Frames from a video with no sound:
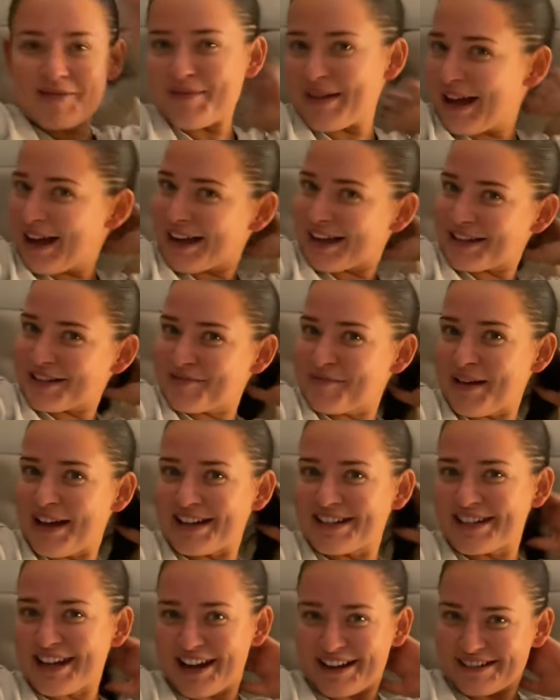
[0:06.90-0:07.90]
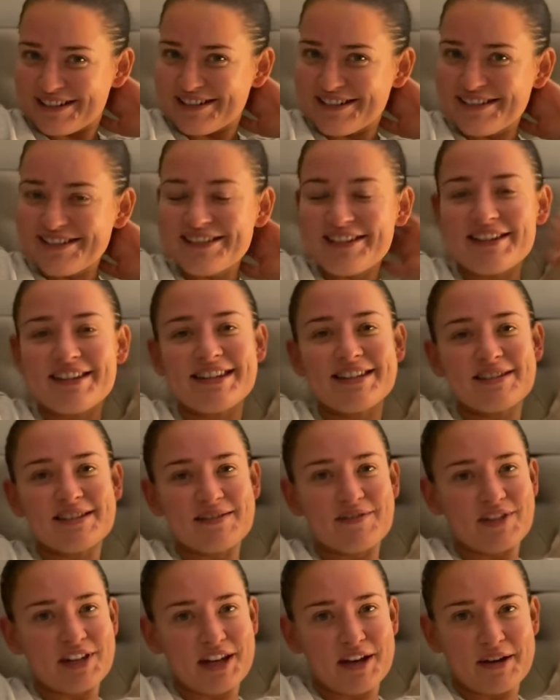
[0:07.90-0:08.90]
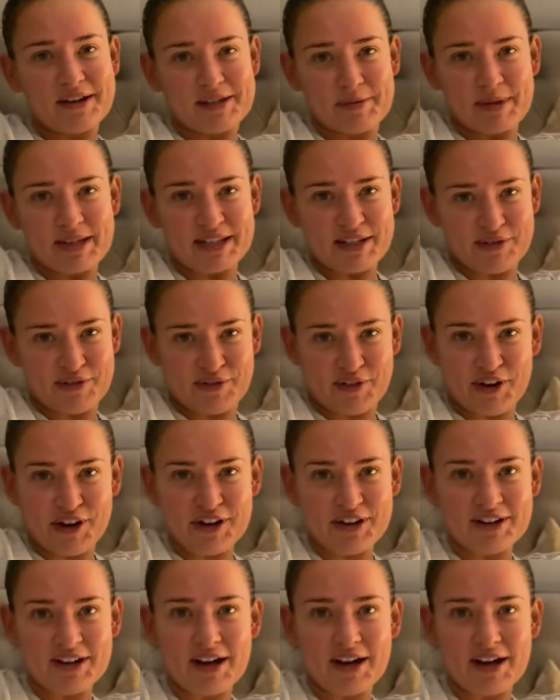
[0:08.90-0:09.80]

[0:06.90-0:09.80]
back to my channel. This video is a bit different.